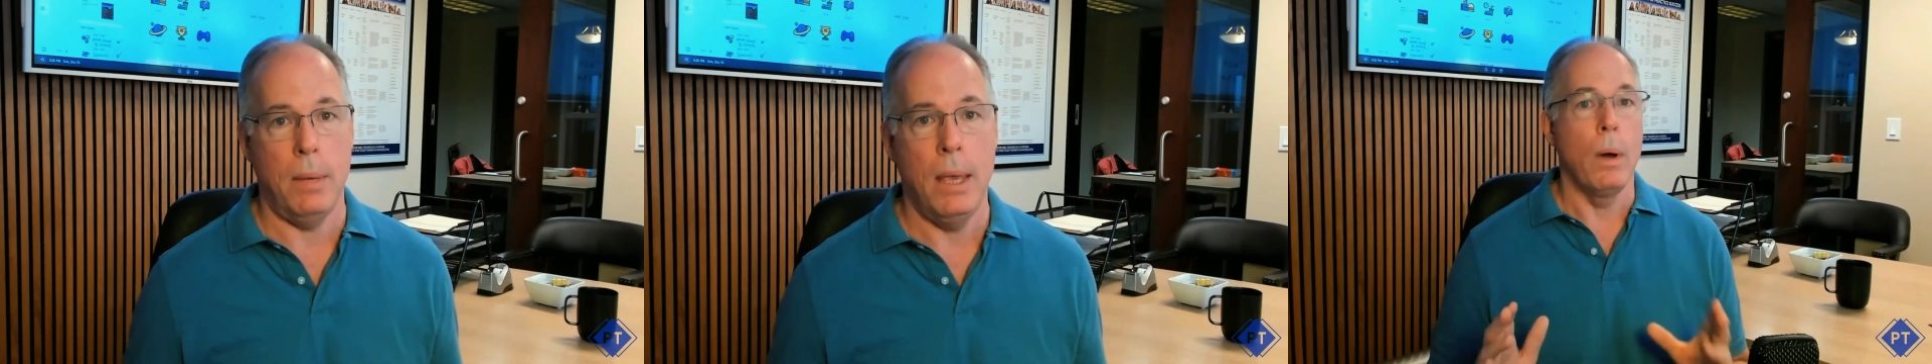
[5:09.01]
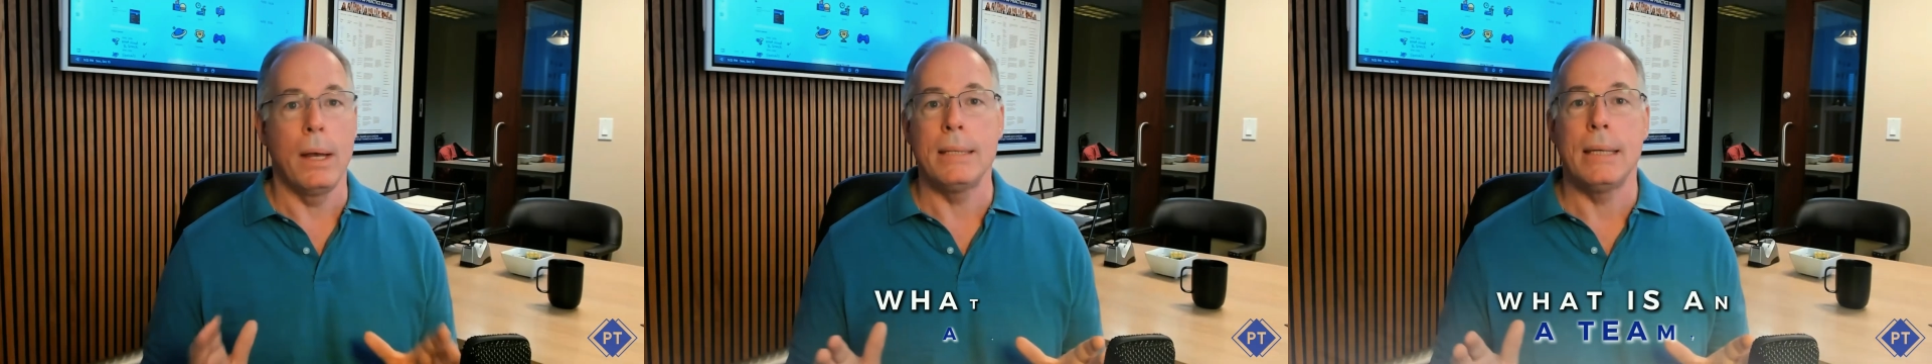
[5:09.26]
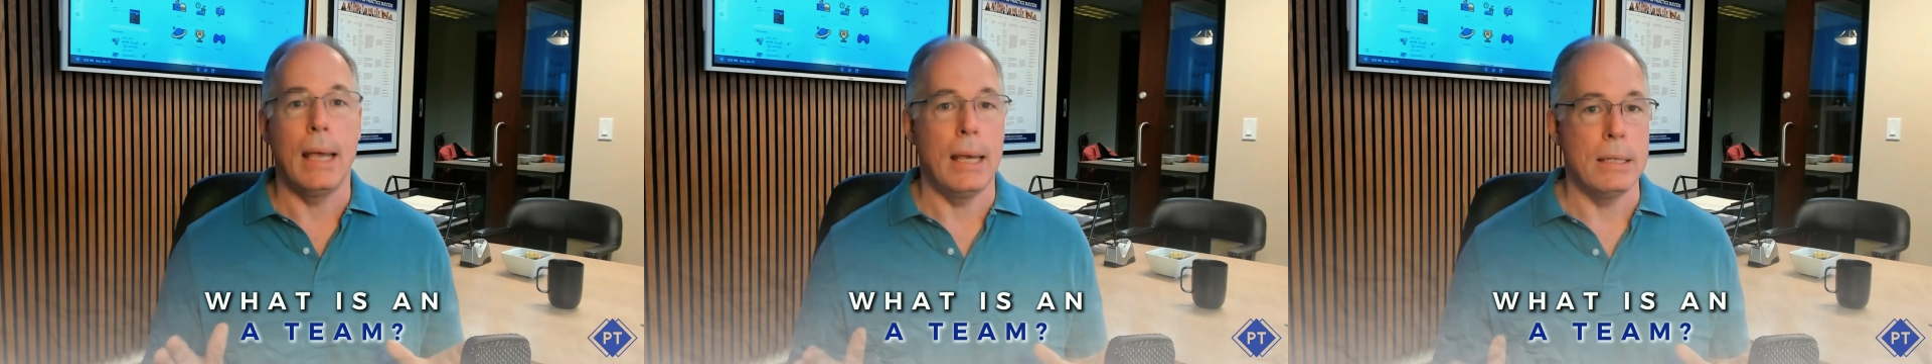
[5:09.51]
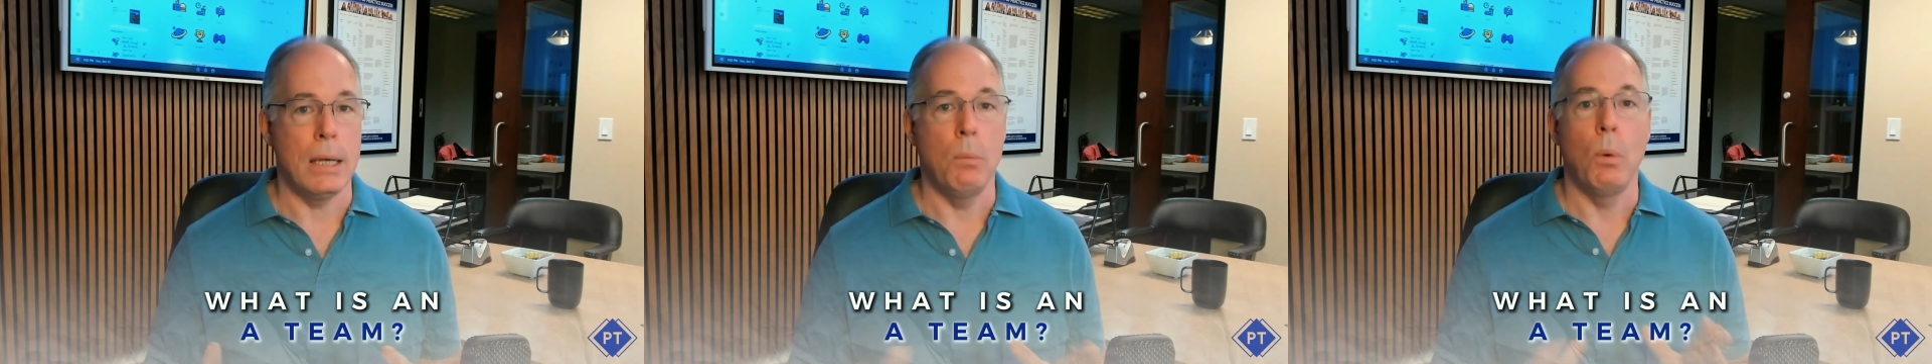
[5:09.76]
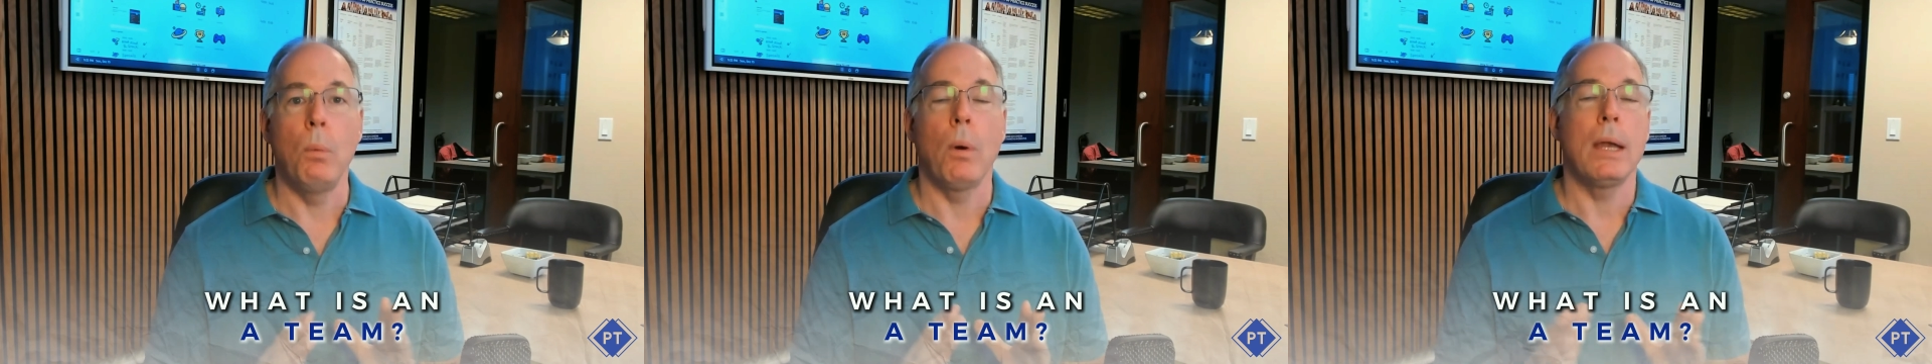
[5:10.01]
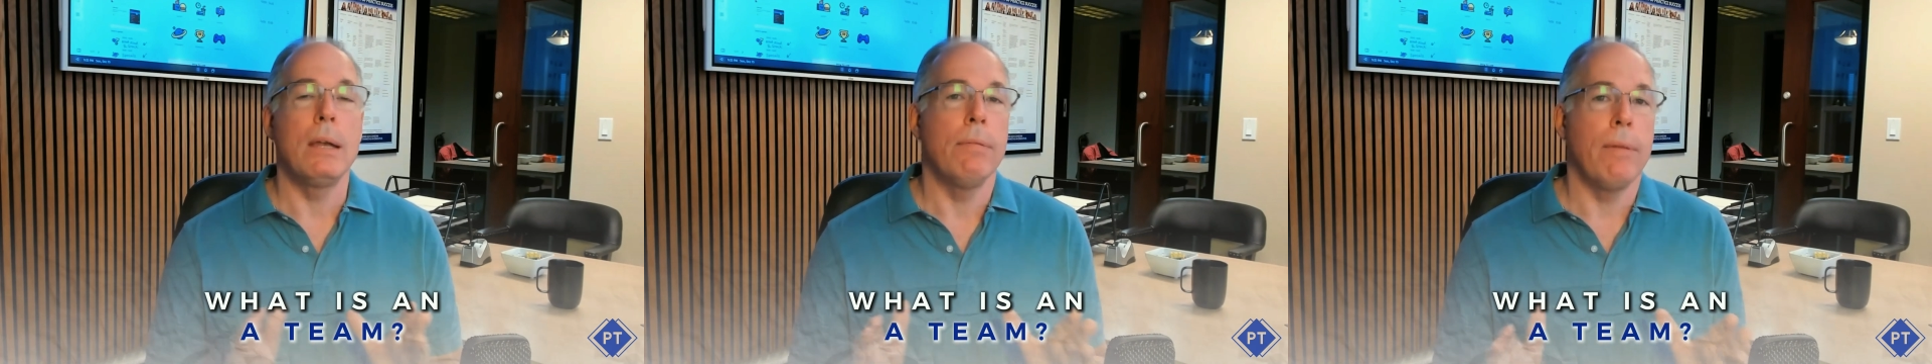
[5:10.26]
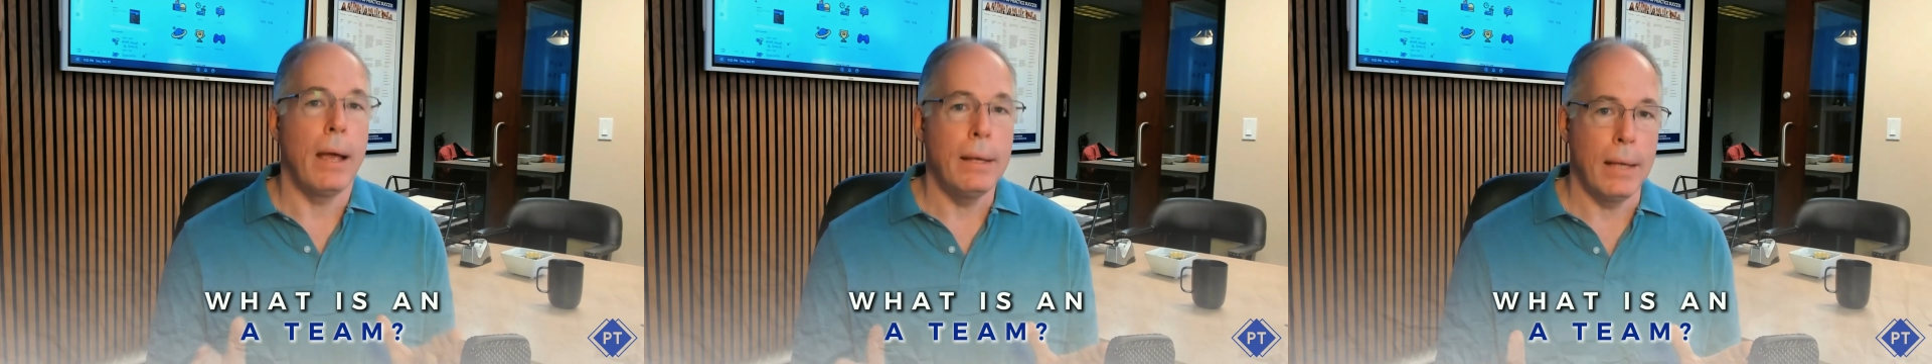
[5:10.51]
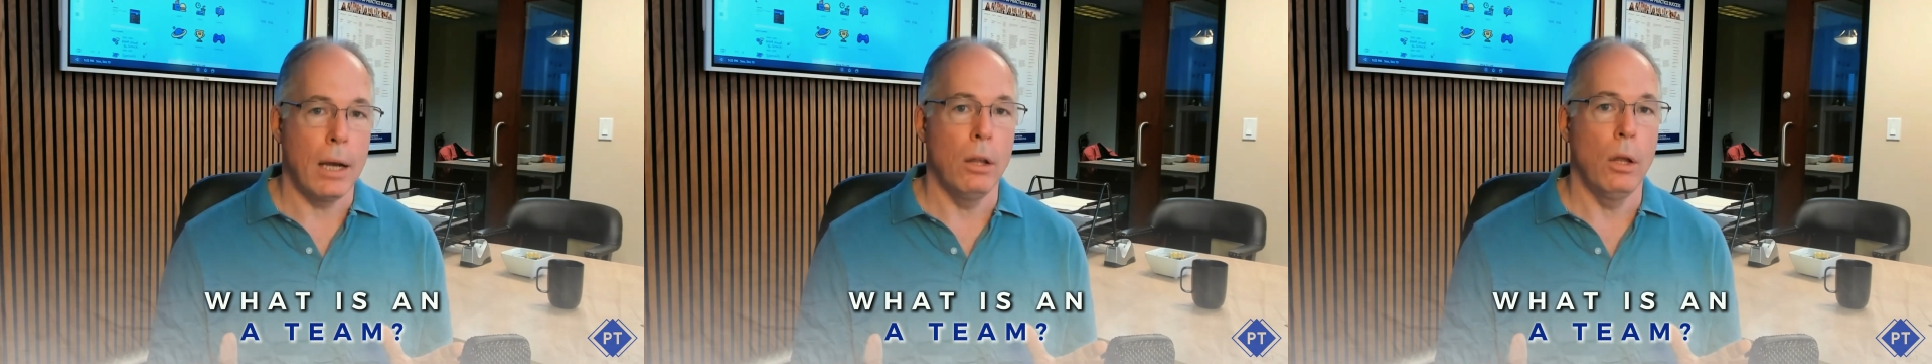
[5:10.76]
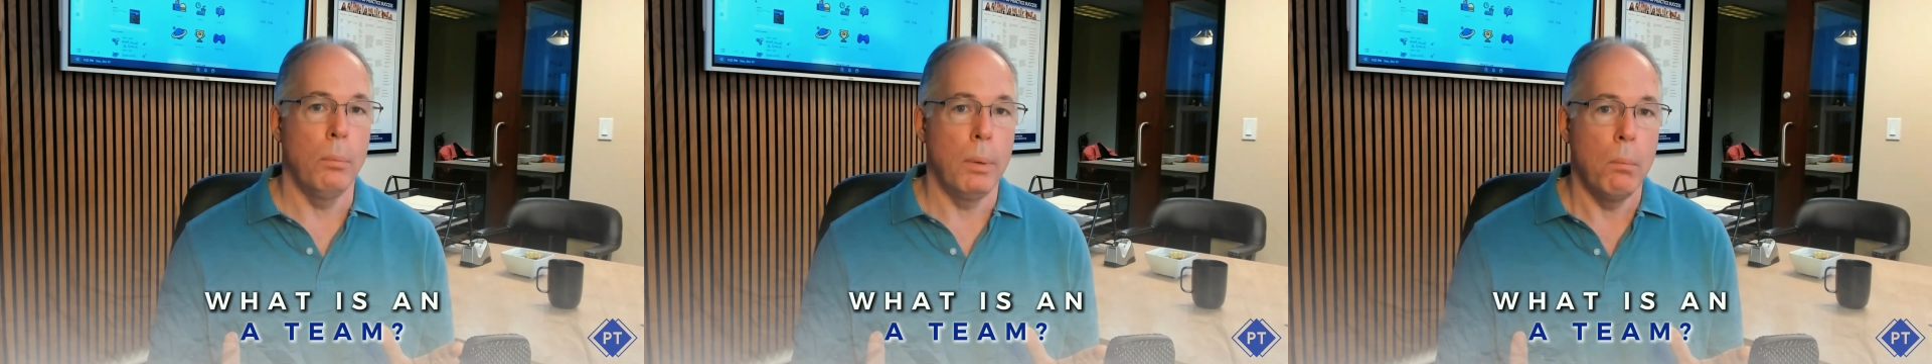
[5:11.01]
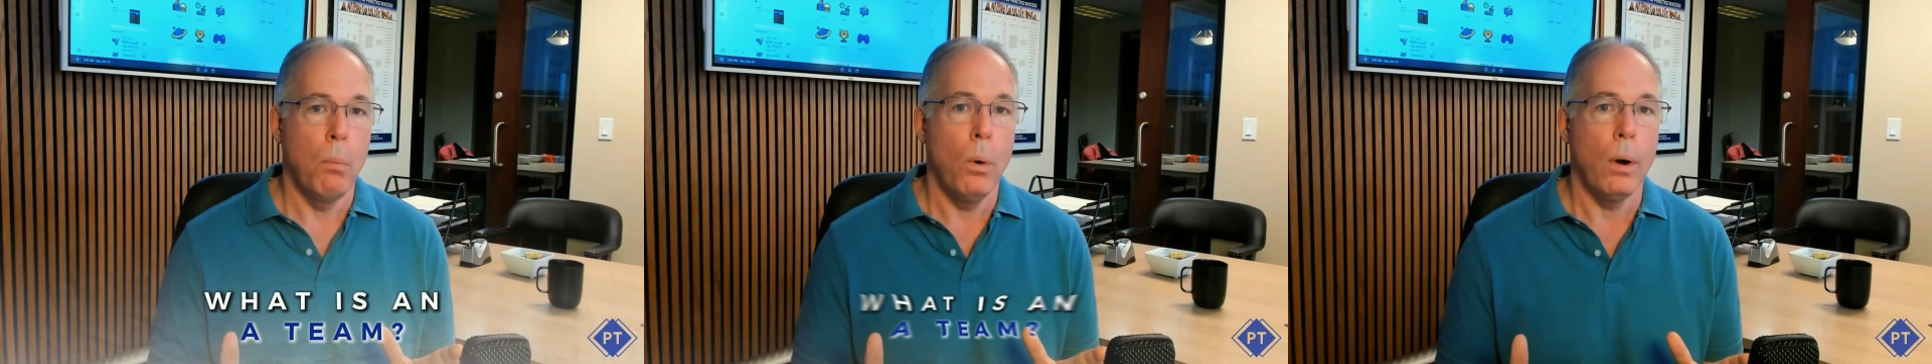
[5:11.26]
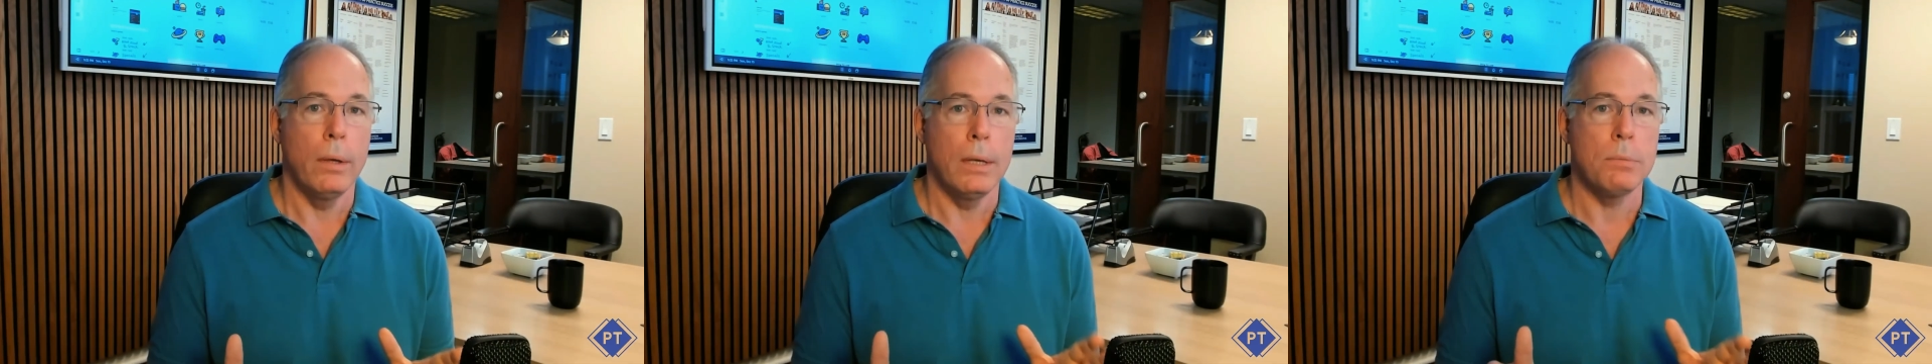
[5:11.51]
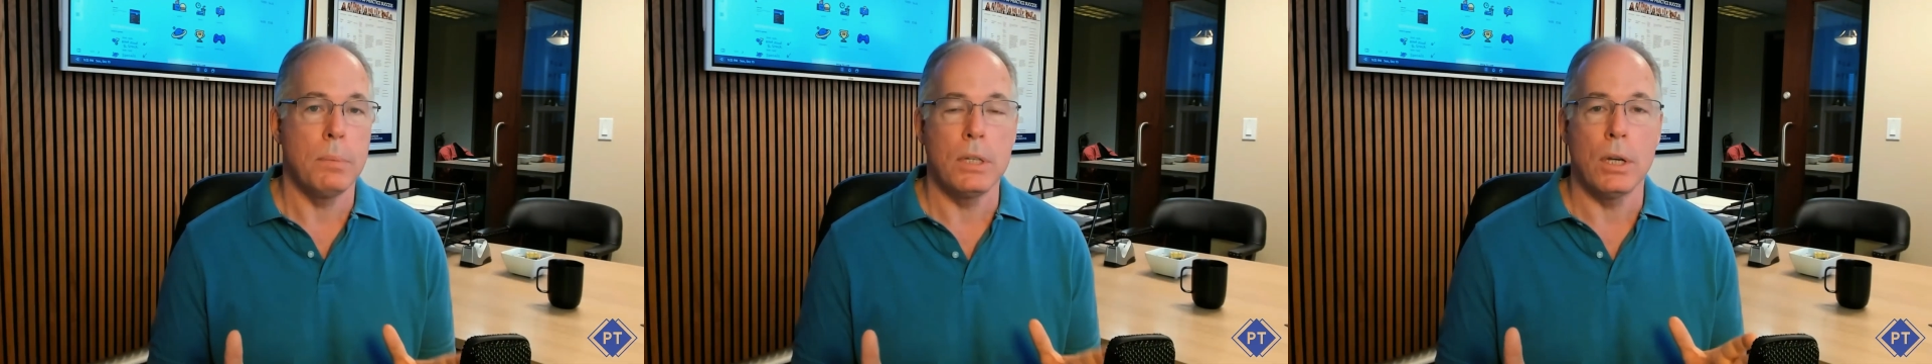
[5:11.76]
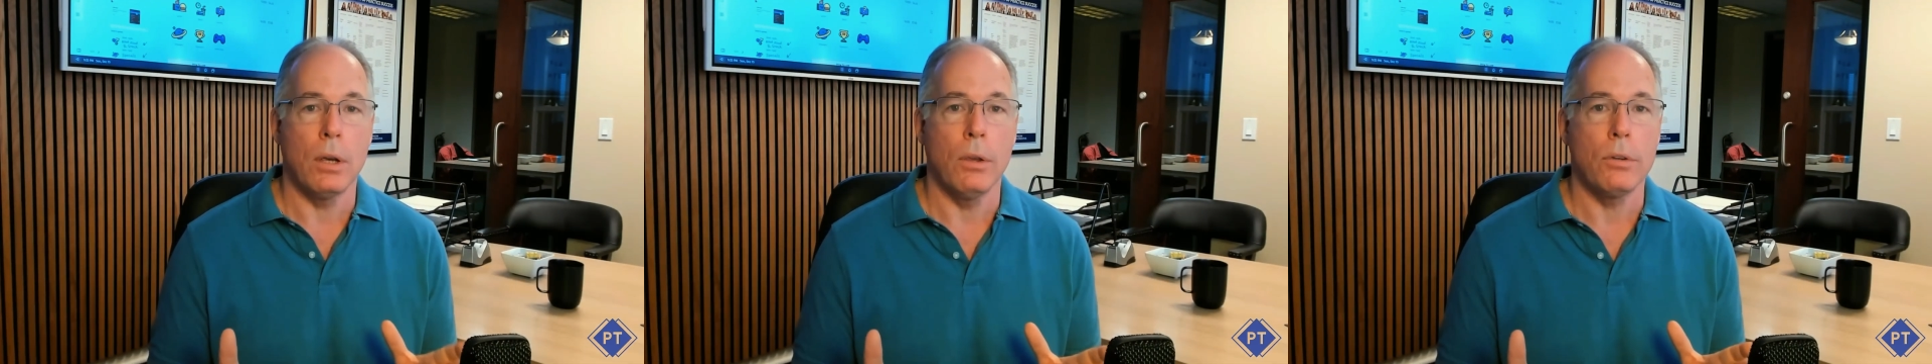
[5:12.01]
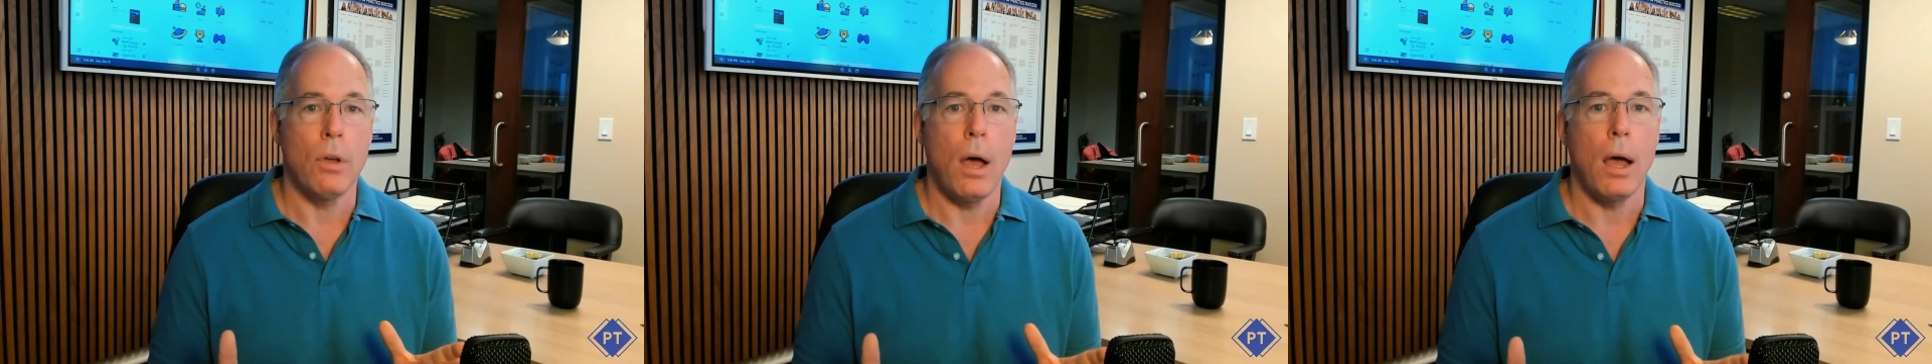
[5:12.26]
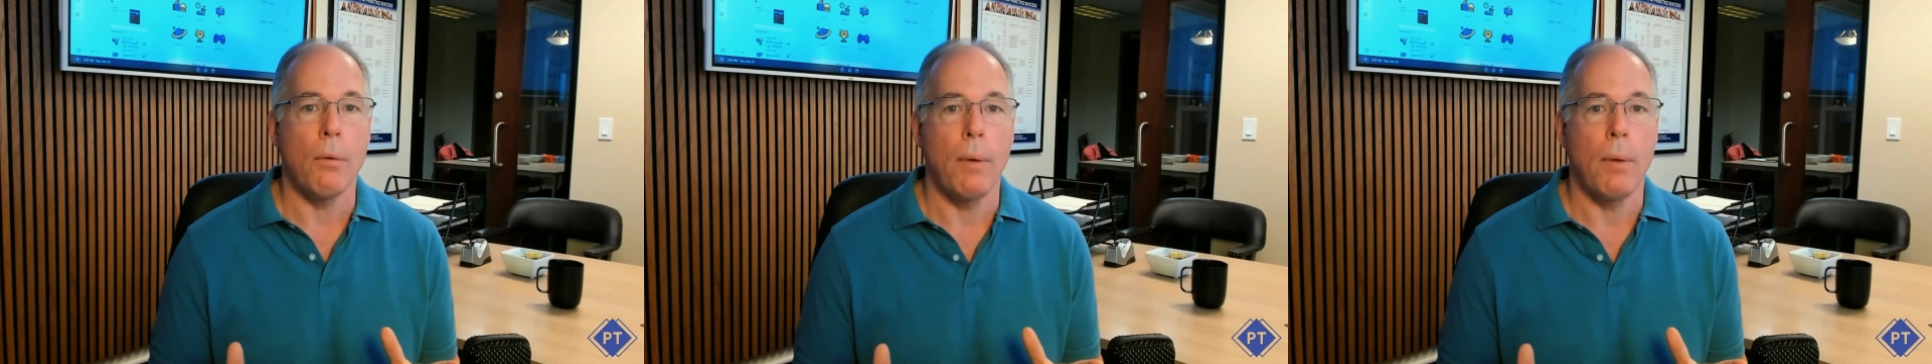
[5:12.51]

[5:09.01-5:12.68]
And what is an A team? We want to define that a little bit more in this particular talk.